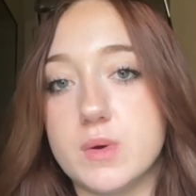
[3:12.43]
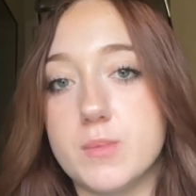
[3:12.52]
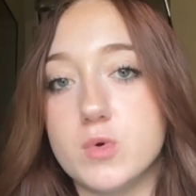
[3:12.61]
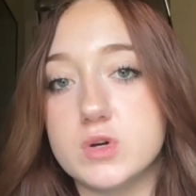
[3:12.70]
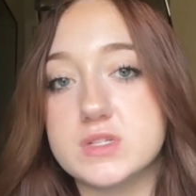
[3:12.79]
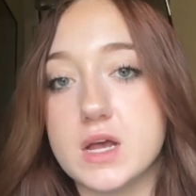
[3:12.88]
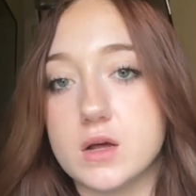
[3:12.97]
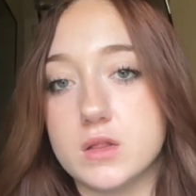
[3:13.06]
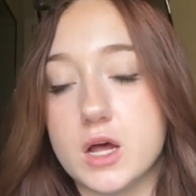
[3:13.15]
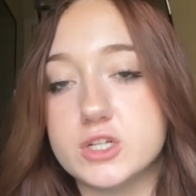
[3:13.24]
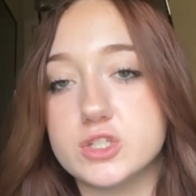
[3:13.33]
a more
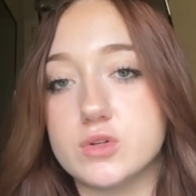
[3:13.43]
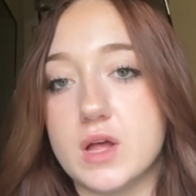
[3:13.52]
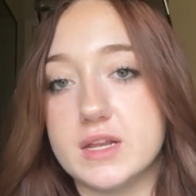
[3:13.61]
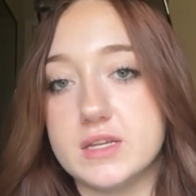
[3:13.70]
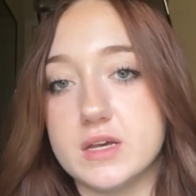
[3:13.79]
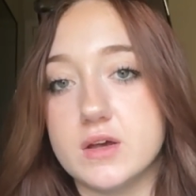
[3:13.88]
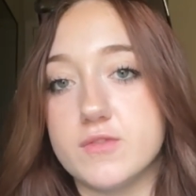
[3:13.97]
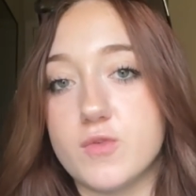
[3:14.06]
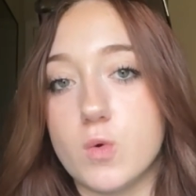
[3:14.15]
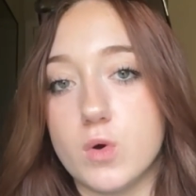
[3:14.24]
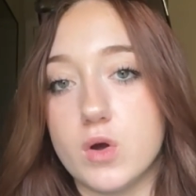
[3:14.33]
psychological idea of
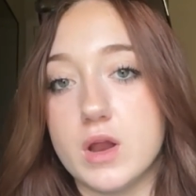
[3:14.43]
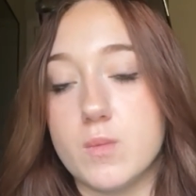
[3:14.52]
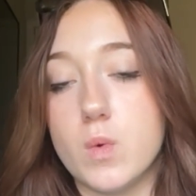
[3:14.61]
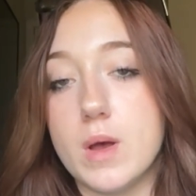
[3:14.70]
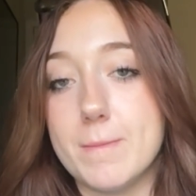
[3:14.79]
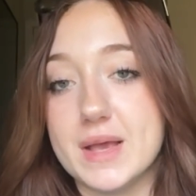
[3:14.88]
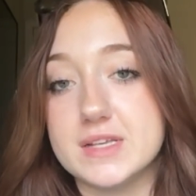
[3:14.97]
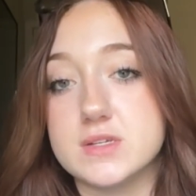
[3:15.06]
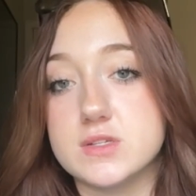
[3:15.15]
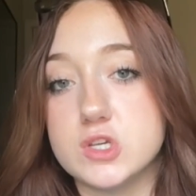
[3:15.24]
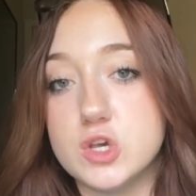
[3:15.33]
horror and what makes
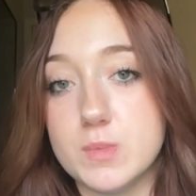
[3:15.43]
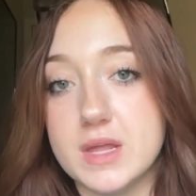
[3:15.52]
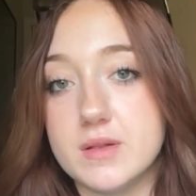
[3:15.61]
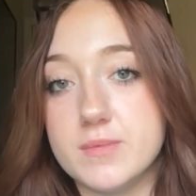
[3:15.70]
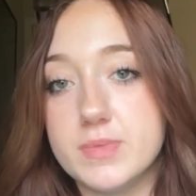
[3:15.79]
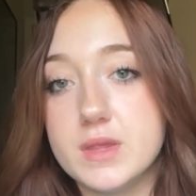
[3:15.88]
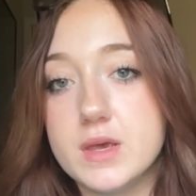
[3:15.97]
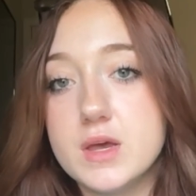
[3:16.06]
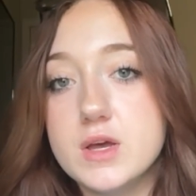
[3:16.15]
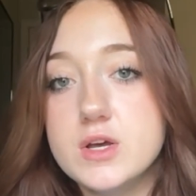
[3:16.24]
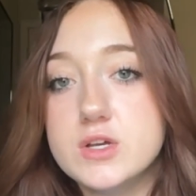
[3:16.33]
us human.
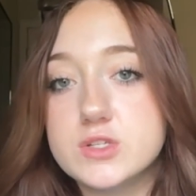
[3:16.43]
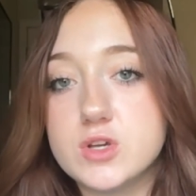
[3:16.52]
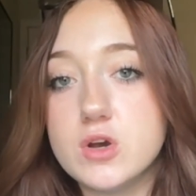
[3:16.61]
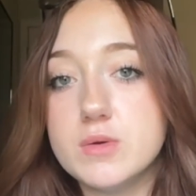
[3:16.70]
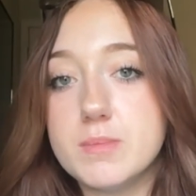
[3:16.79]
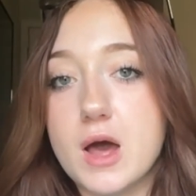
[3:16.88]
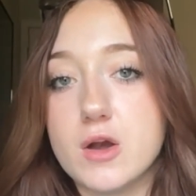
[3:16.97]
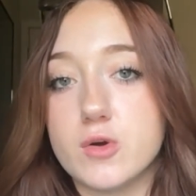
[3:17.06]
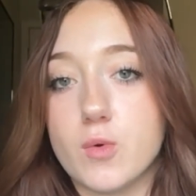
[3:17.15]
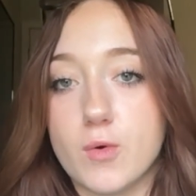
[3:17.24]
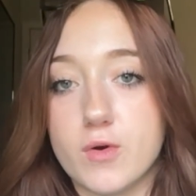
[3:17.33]
Certain
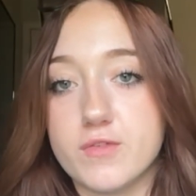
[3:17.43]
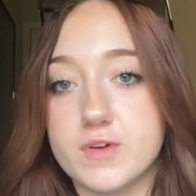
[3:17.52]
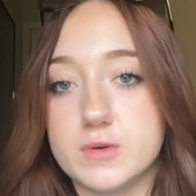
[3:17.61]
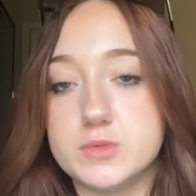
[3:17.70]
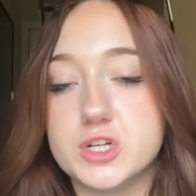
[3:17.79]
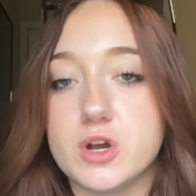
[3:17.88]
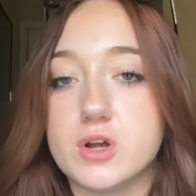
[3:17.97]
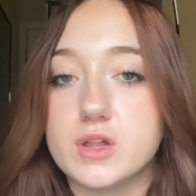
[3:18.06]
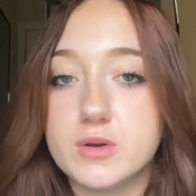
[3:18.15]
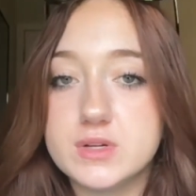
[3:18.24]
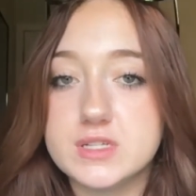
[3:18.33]
modern horror films share a
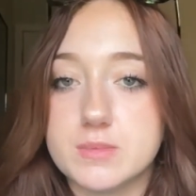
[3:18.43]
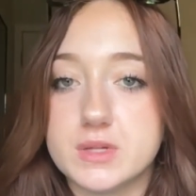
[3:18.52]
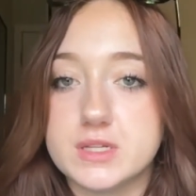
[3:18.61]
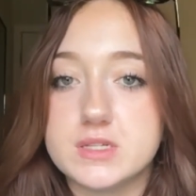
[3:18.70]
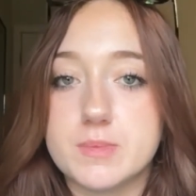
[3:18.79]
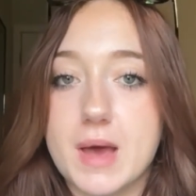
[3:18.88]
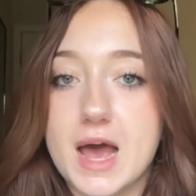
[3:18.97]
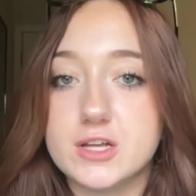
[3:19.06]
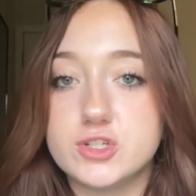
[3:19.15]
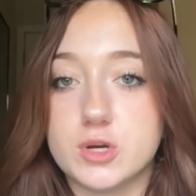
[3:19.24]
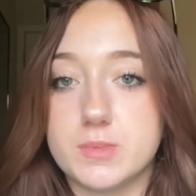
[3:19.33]
clear resemblance to
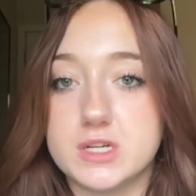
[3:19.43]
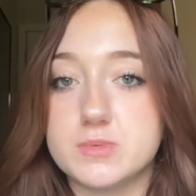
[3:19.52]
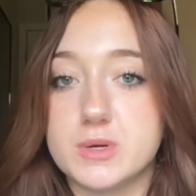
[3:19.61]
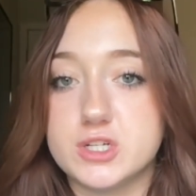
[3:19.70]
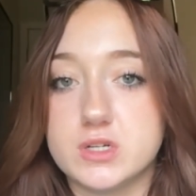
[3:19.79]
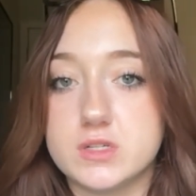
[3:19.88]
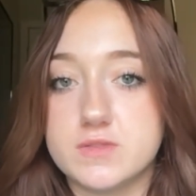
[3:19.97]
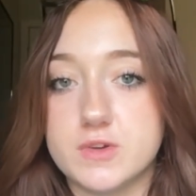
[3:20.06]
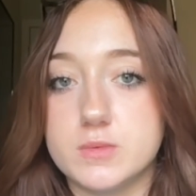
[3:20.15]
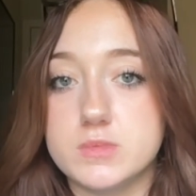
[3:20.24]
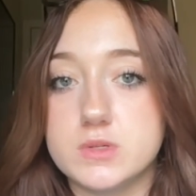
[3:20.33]
past German Expressionist
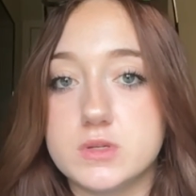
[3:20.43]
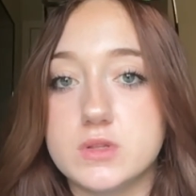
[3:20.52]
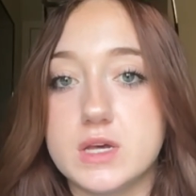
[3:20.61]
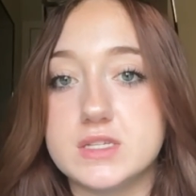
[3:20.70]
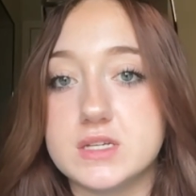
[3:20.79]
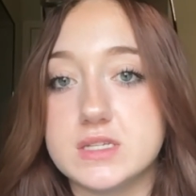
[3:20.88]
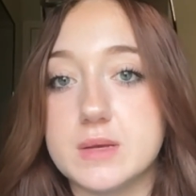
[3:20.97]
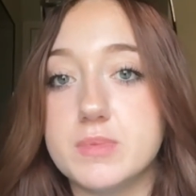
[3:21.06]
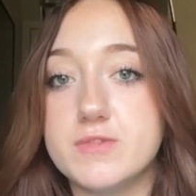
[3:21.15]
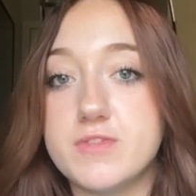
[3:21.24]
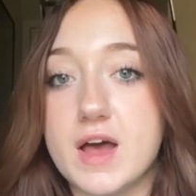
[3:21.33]
films, thus
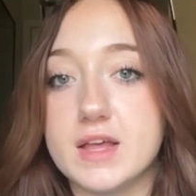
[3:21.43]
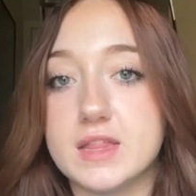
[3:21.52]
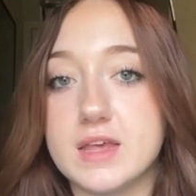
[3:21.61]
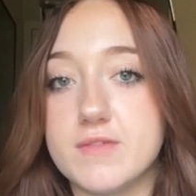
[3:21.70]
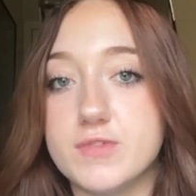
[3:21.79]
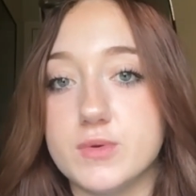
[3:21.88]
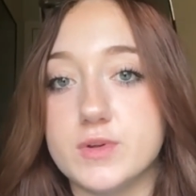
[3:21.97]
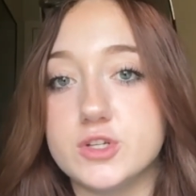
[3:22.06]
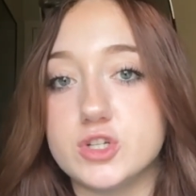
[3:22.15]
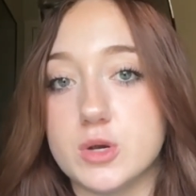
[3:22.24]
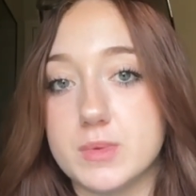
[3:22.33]
exemplifying the influence
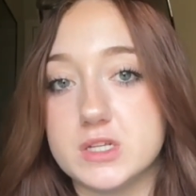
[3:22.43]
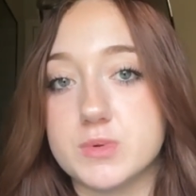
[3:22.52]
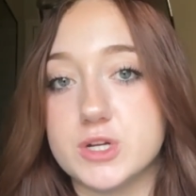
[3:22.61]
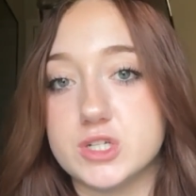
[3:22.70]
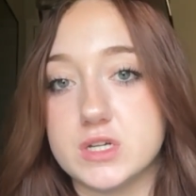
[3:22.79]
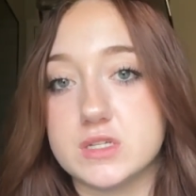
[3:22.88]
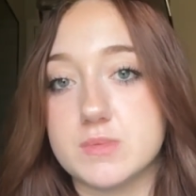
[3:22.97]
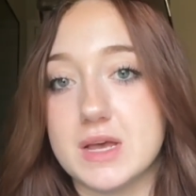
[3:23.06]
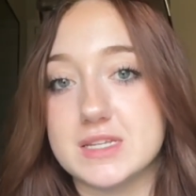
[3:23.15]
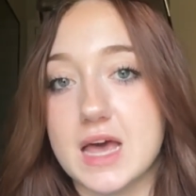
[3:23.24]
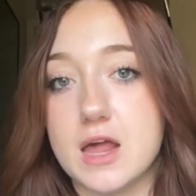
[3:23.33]
German Expressionism
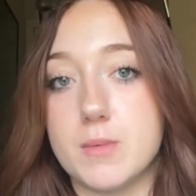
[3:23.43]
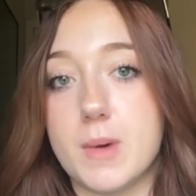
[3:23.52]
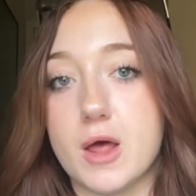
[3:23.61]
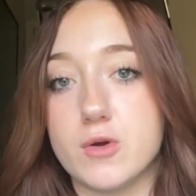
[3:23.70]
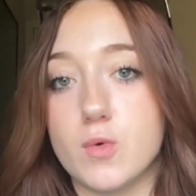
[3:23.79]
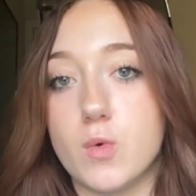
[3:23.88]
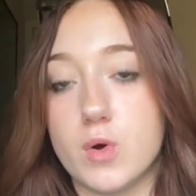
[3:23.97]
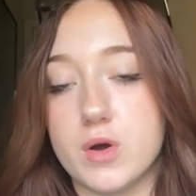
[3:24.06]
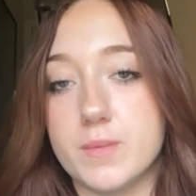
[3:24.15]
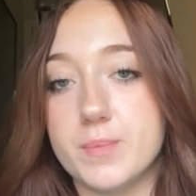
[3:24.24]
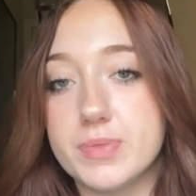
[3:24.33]
has had on modern horror.